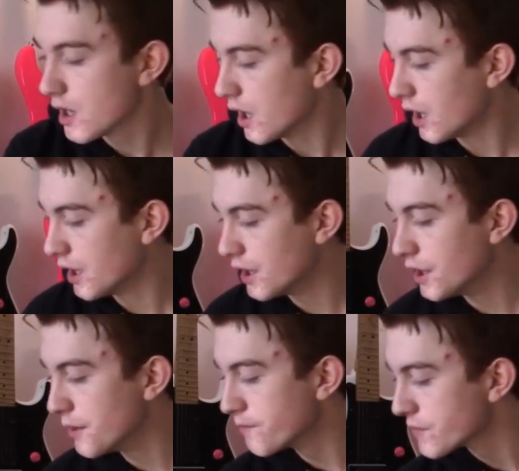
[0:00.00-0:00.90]

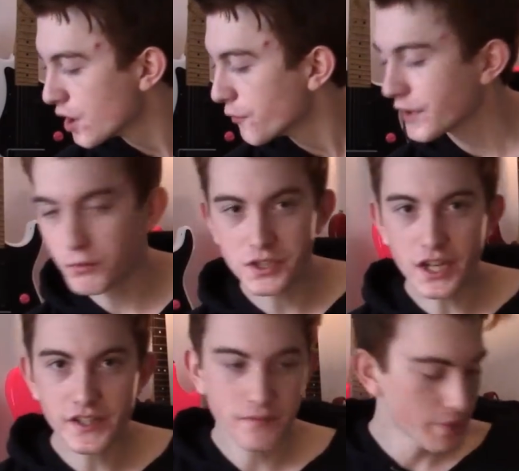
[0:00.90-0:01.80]
Thing with
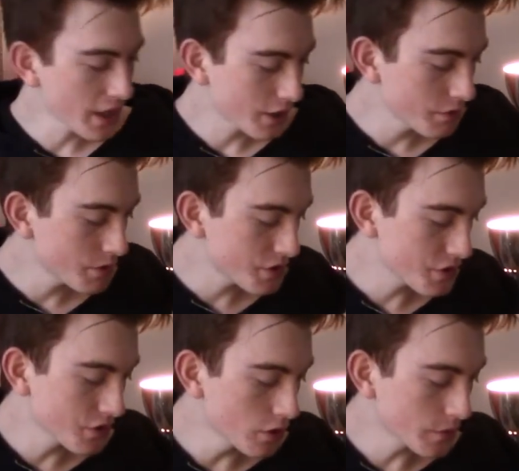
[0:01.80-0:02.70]
Jason Becker, he's the
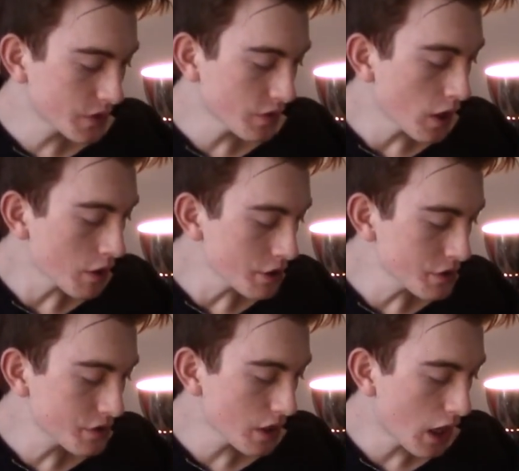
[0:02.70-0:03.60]
sort of
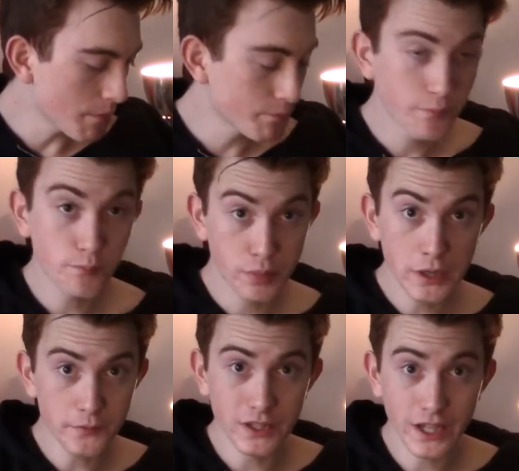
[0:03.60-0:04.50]
guitarist, I'm
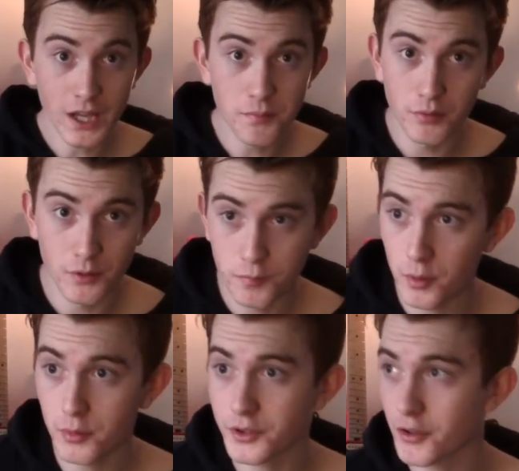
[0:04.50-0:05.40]
perfectly capable of
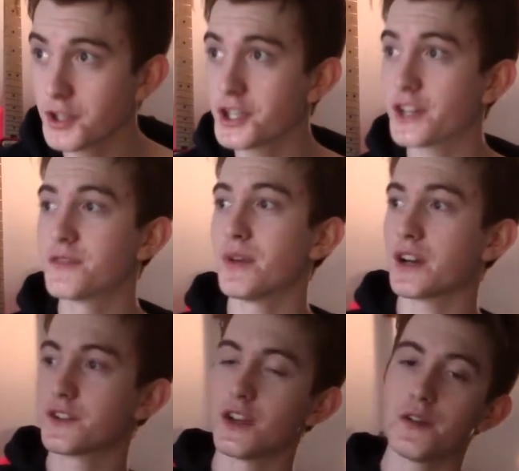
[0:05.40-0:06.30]
probably doing Jason Becker
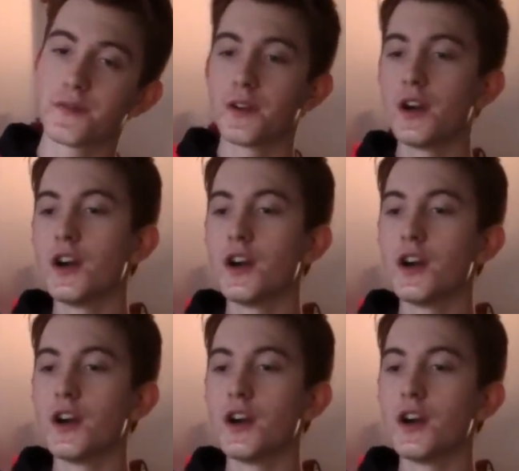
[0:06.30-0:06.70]
stuff,